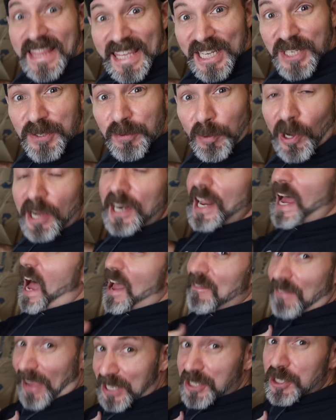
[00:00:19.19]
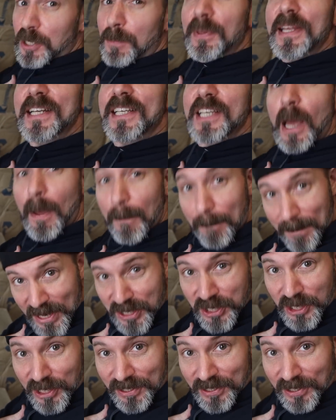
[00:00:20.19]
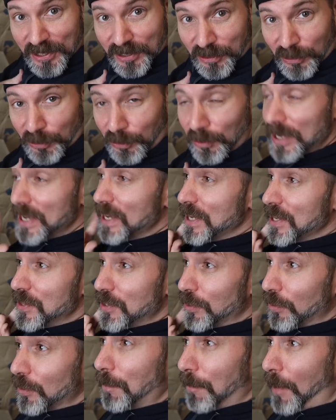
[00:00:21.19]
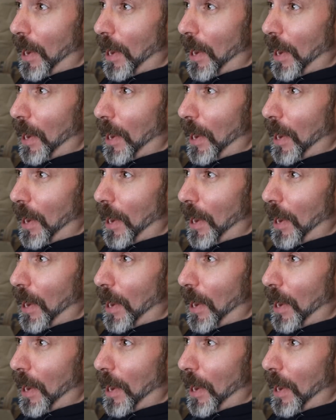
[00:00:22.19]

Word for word: This one I've actually been commissioned to do. The only